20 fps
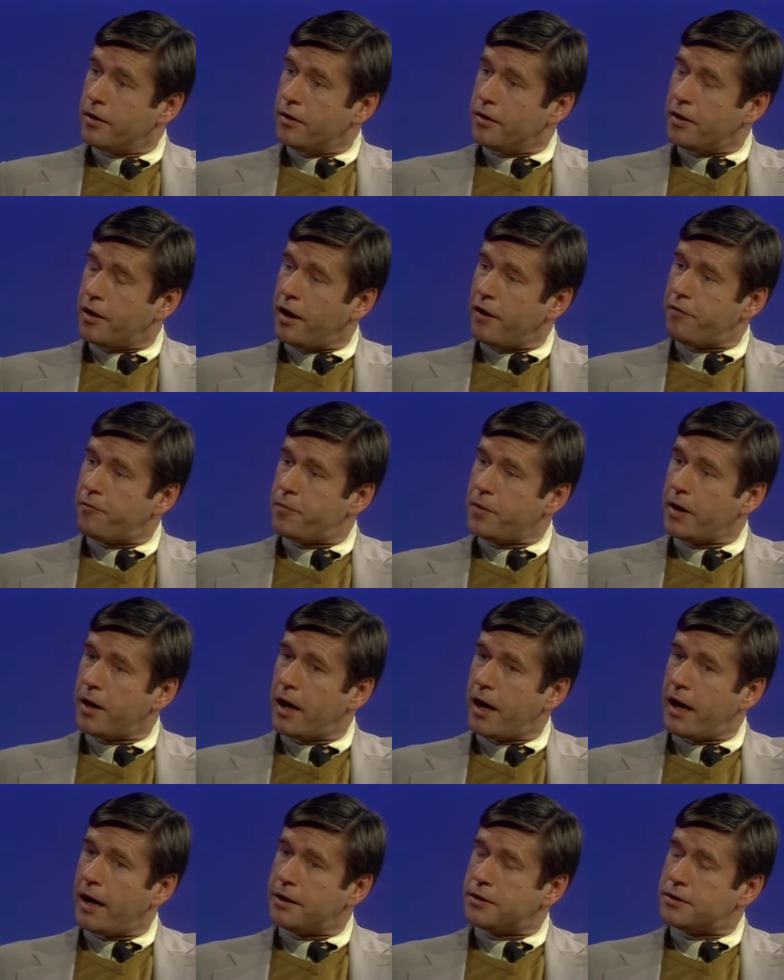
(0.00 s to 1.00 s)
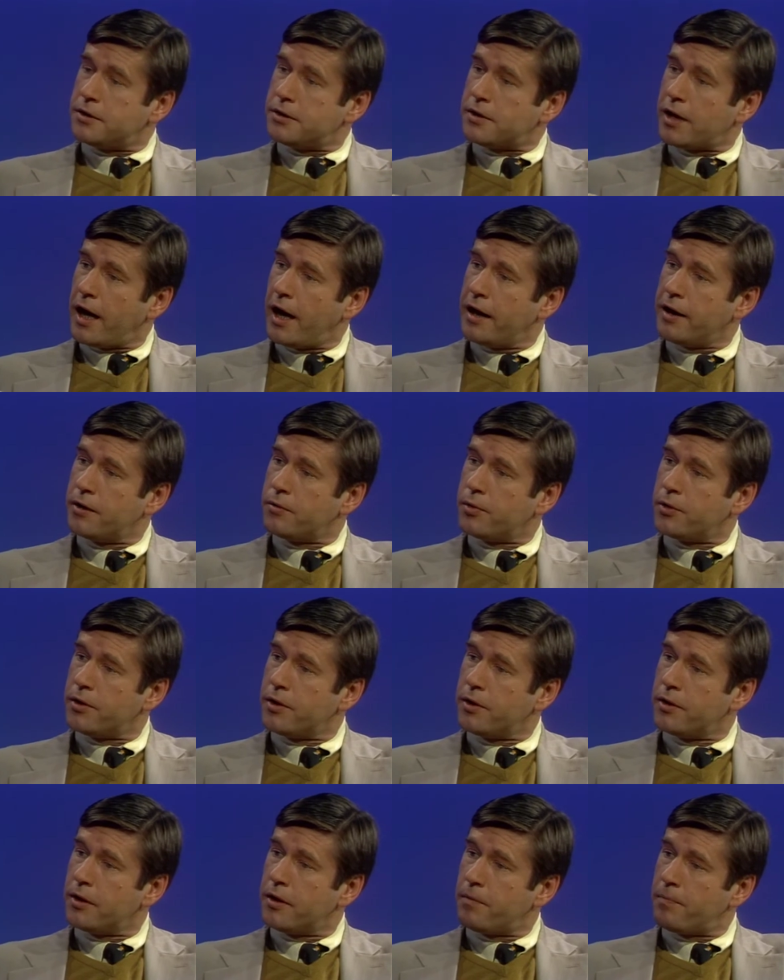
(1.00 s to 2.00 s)
The FBI agents had it
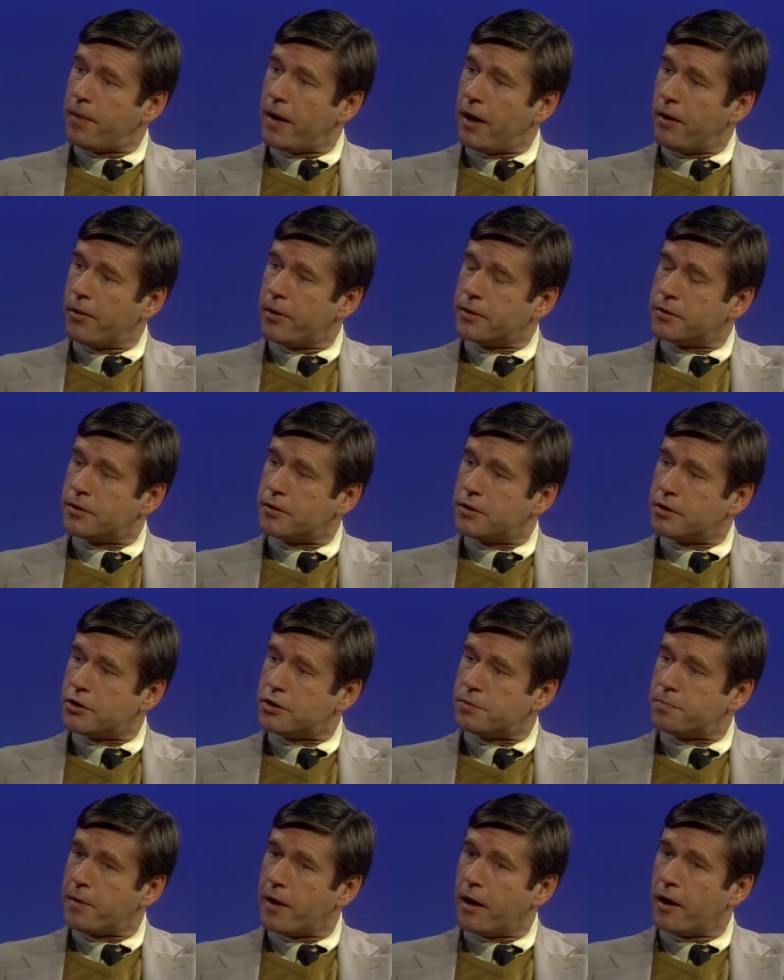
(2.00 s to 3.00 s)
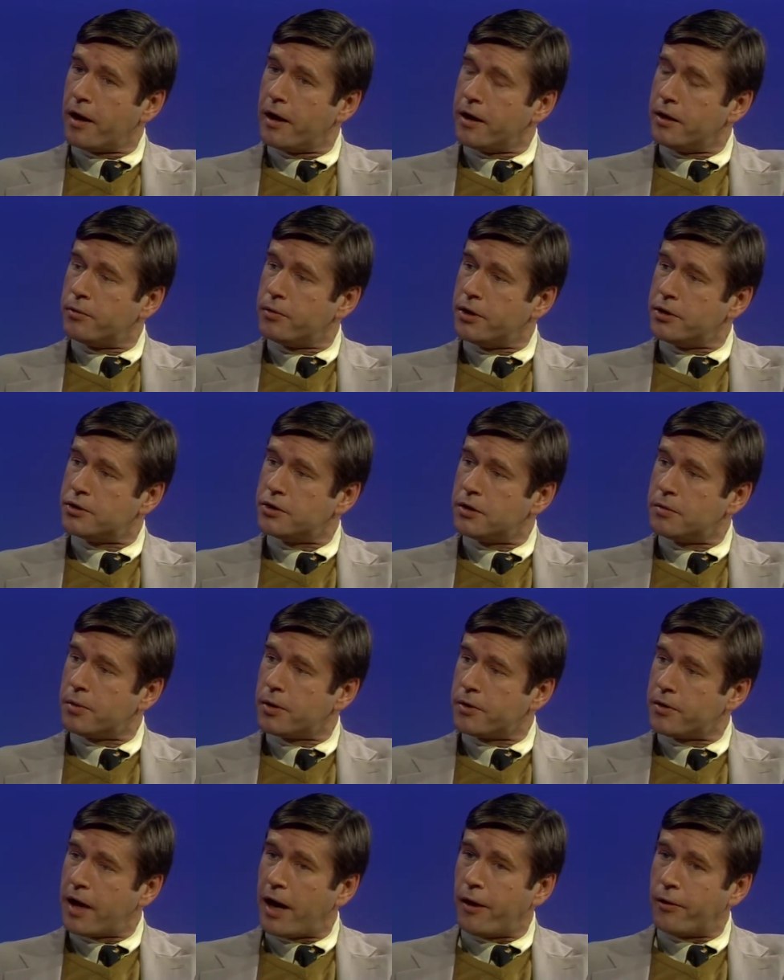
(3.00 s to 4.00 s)
within their power to dispel any
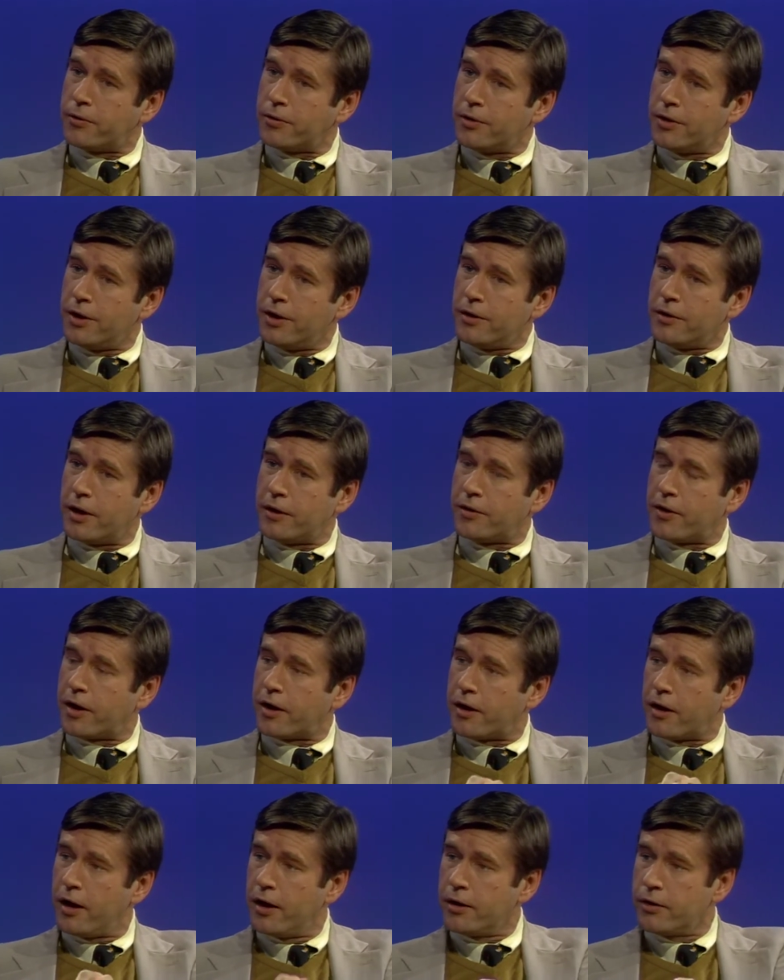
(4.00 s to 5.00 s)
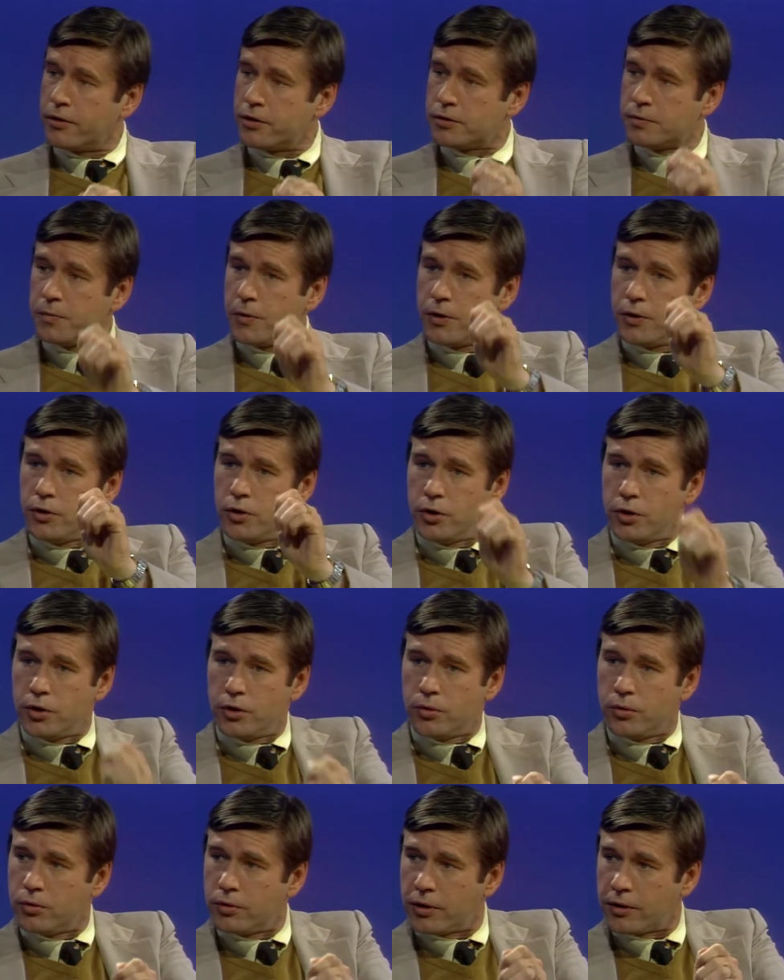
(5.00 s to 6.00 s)
reasonable doubt that the congressman
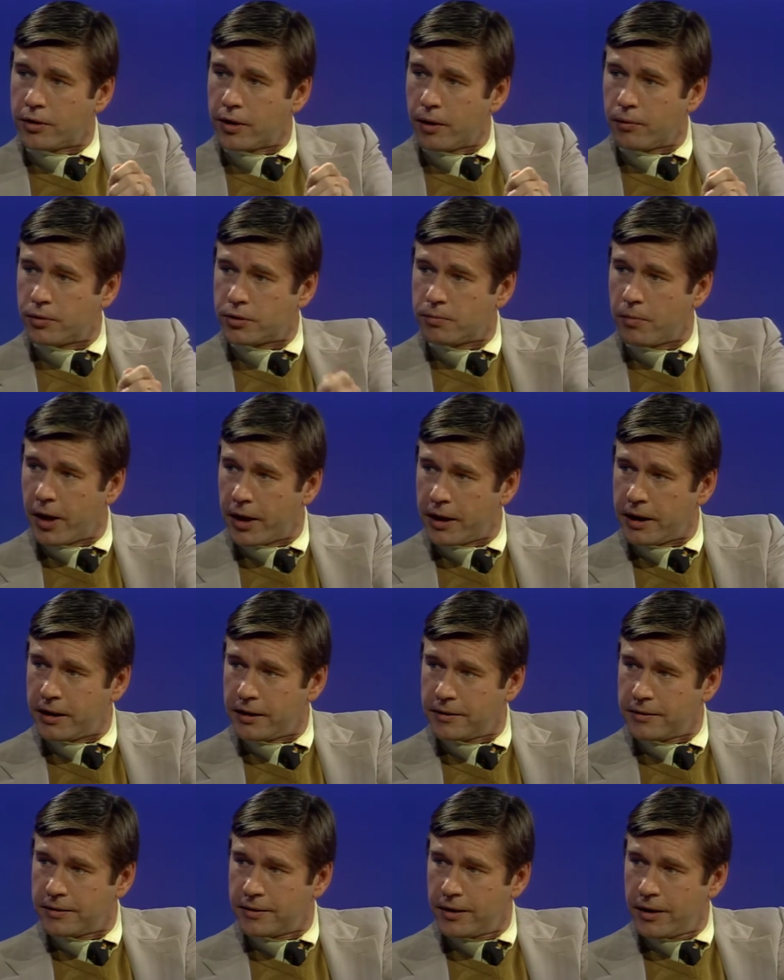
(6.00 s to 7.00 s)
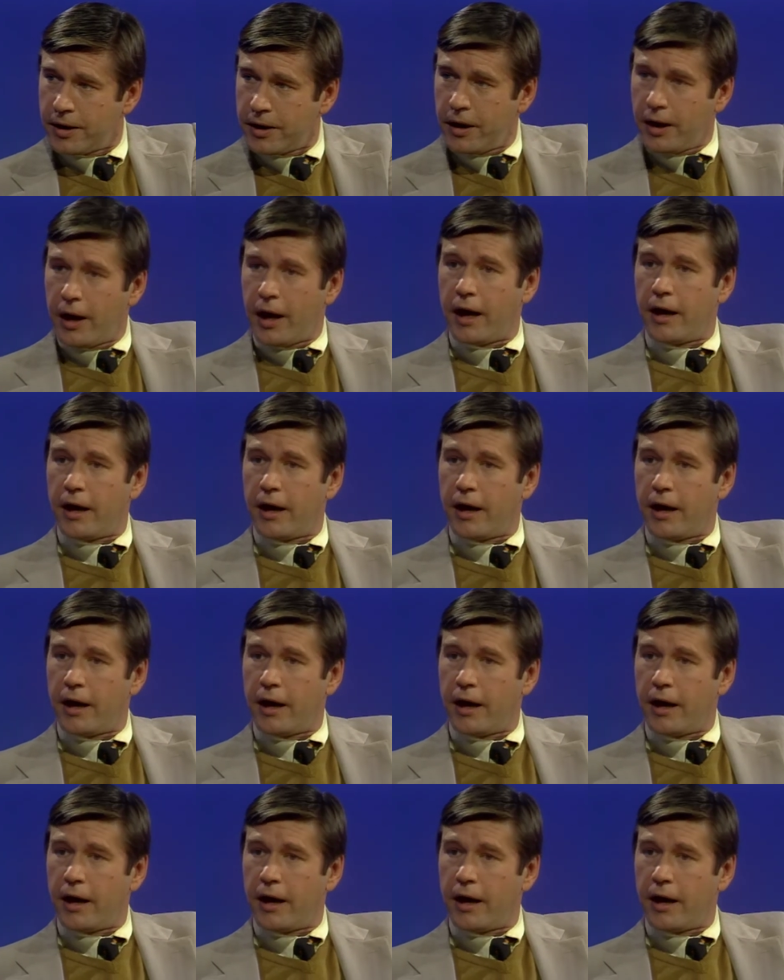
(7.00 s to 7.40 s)
knew that there was money mm -hmm.